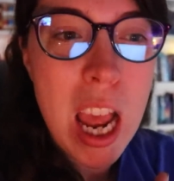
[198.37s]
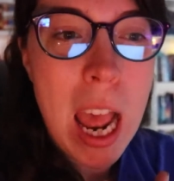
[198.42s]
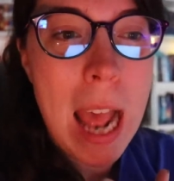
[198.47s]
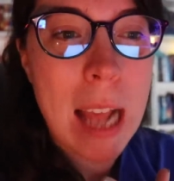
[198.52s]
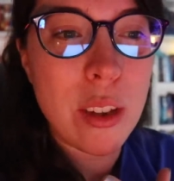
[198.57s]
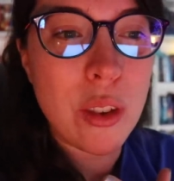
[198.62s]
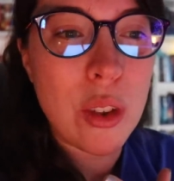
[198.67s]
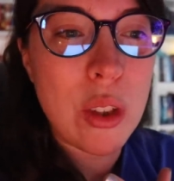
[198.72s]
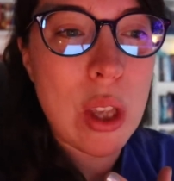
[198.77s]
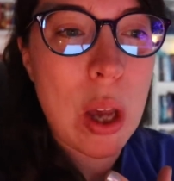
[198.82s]

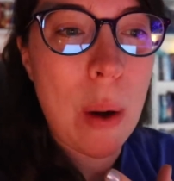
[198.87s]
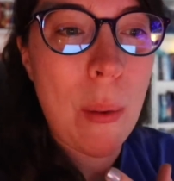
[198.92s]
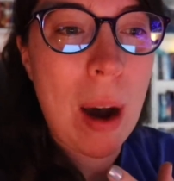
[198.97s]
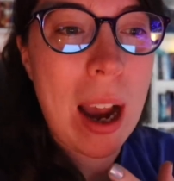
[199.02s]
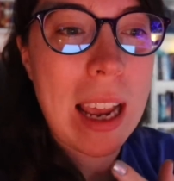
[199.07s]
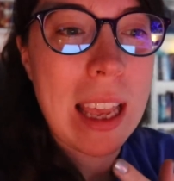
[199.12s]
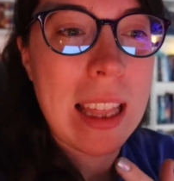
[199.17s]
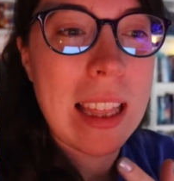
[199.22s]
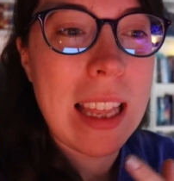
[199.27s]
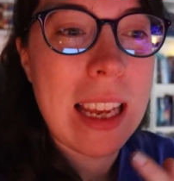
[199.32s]
And so
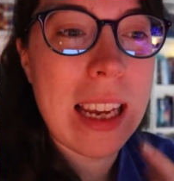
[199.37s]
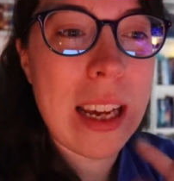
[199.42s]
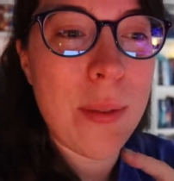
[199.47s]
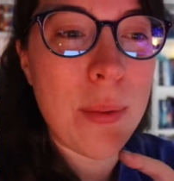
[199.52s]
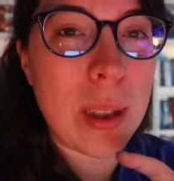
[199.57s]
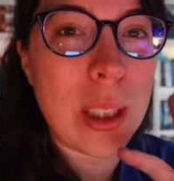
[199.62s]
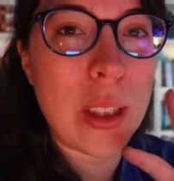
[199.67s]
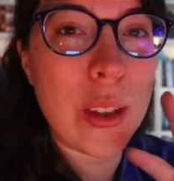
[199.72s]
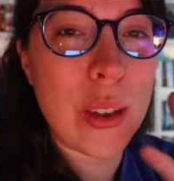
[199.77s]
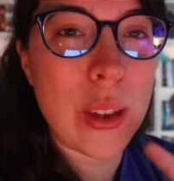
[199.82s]
I think it
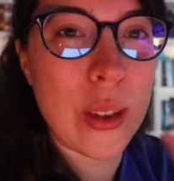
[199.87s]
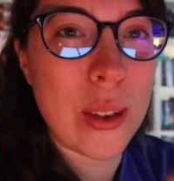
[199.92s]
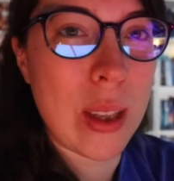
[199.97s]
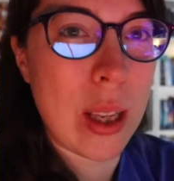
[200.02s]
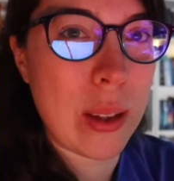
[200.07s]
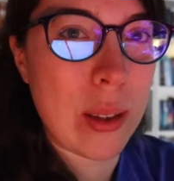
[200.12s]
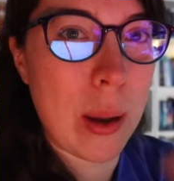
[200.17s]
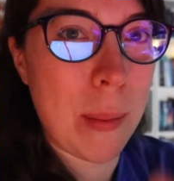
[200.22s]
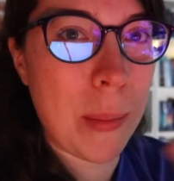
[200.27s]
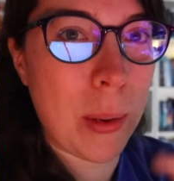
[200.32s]
really just
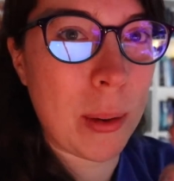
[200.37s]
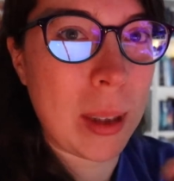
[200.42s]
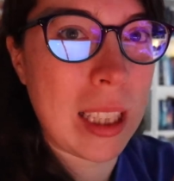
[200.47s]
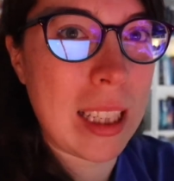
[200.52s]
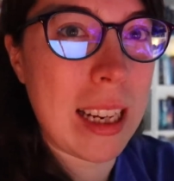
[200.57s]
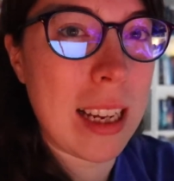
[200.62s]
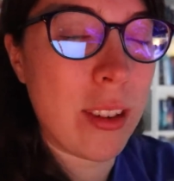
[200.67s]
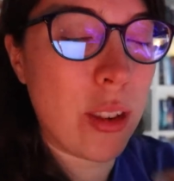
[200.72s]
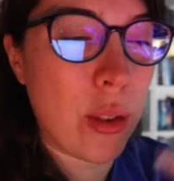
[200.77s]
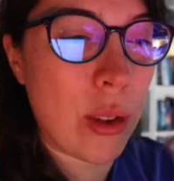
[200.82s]
sets up a really
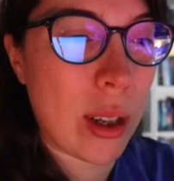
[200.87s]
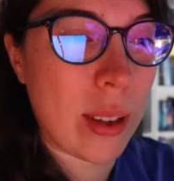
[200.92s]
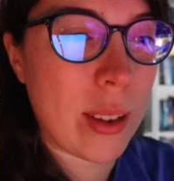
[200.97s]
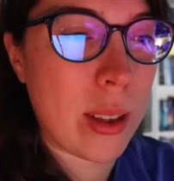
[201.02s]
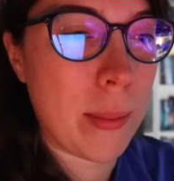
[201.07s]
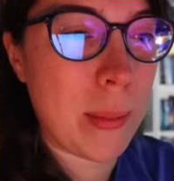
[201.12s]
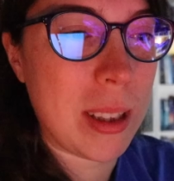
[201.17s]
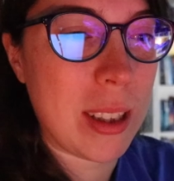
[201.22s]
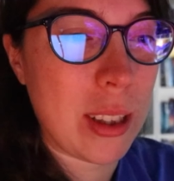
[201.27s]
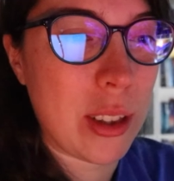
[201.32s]
nice
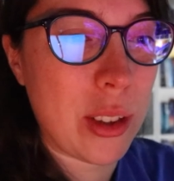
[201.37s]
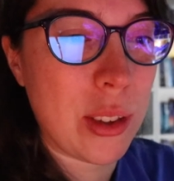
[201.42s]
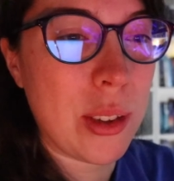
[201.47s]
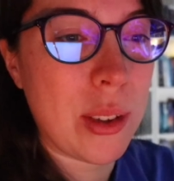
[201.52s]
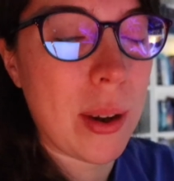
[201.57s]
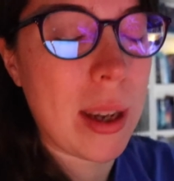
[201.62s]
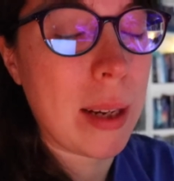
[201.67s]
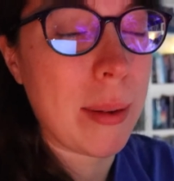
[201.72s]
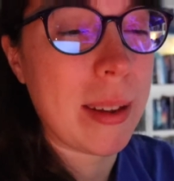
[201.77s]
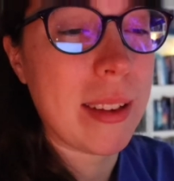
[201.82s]
juxtaposition.
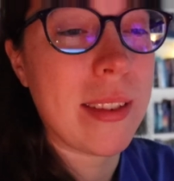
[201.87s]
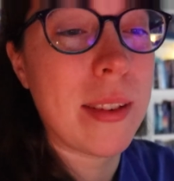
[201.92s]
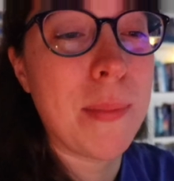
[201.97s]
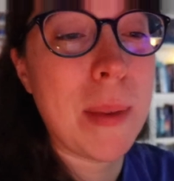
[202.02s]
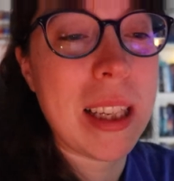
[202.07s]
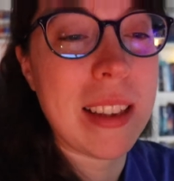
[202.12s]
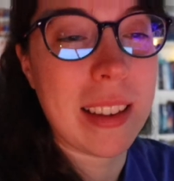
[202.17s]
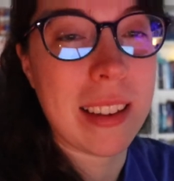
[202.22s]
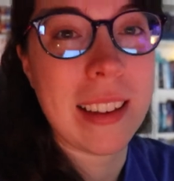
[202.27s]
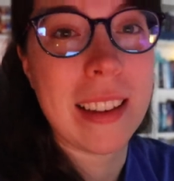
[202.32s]
So anyways,
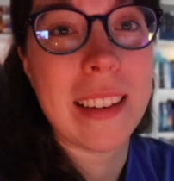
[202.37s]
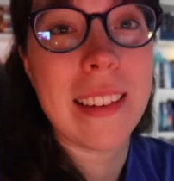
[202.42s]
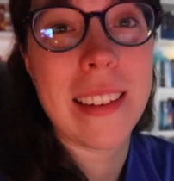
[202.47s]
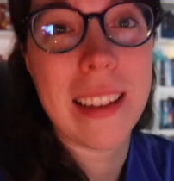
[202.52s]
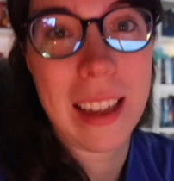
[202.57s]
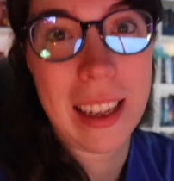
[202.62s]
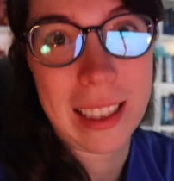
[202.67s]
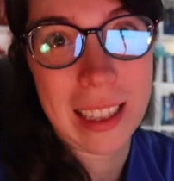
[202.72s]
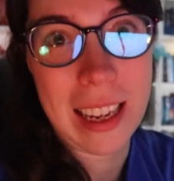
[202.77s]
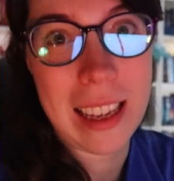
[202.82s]
basically,
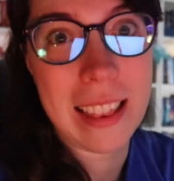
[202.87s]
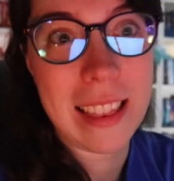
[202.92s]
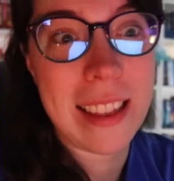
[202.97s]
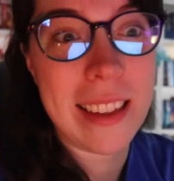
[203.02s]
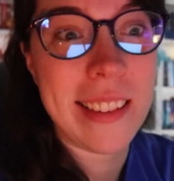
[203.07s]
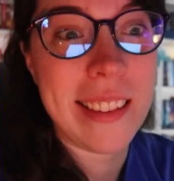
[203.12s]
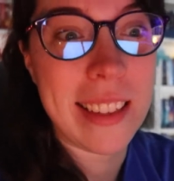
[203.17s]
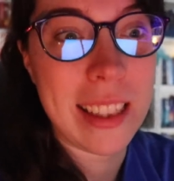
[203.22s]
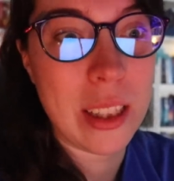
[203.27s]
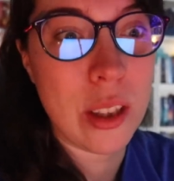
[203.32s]
again,
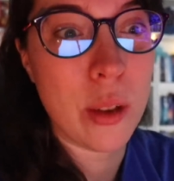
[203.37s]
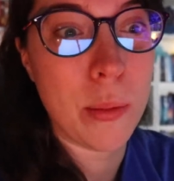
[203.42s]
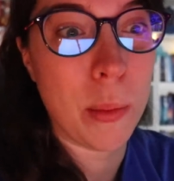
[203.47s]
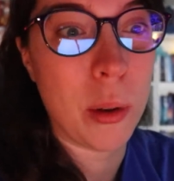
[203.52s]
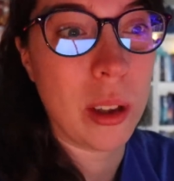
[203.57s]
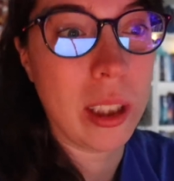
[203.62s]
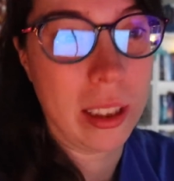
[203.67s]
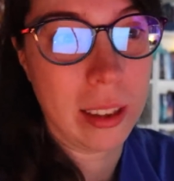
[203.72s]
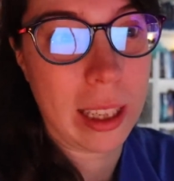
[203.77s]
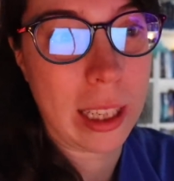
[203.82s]
this scene is
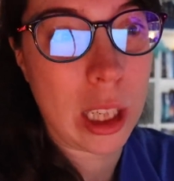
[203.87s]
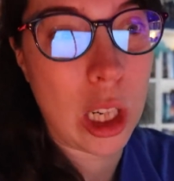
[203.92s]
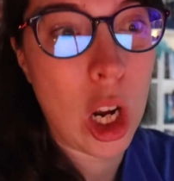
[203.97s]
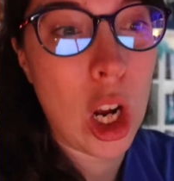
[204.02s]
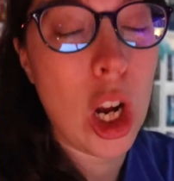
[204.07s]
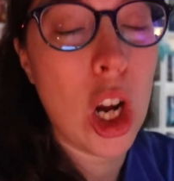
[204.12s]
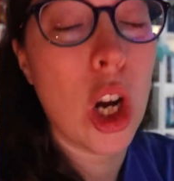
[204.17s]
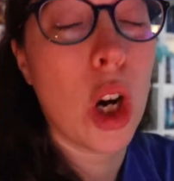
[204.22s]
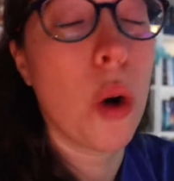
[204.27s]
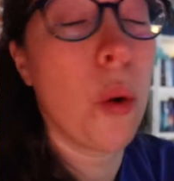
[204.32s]
pulling like
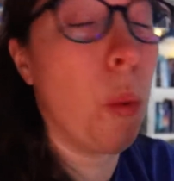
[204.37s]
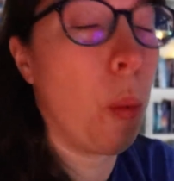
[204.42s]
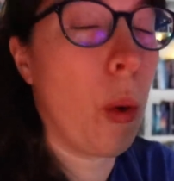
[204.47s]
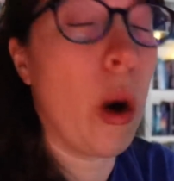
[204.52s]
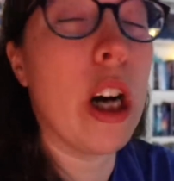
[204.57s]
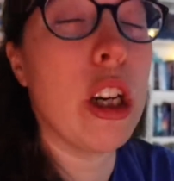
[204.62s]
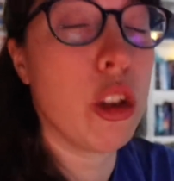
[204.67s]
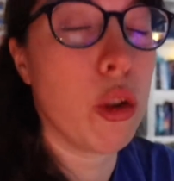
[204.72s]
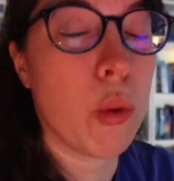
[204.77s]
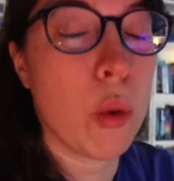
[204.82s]

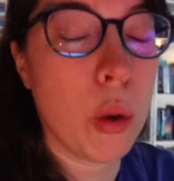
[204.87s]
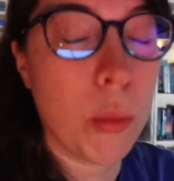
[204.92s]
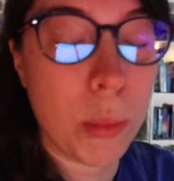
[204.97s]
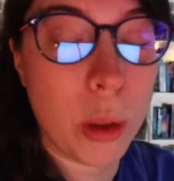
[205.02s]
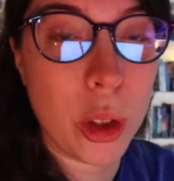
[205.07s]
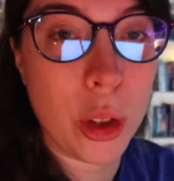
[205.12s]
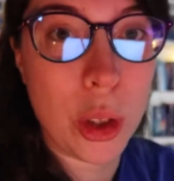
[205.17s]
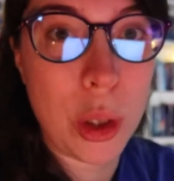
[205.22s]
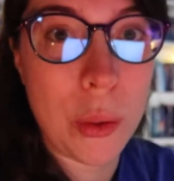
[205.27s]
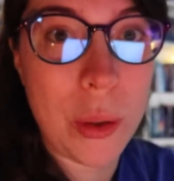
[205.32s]

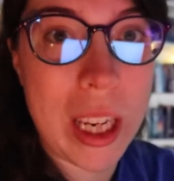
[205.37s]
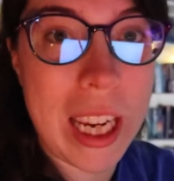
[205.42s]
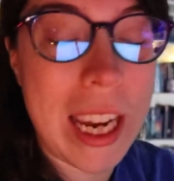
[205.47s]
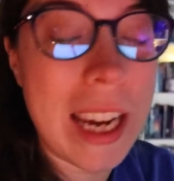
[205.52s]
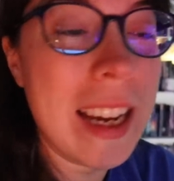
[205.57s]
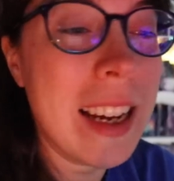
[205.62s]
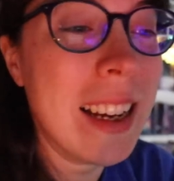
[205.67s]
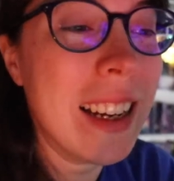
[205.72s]
quadruple duty.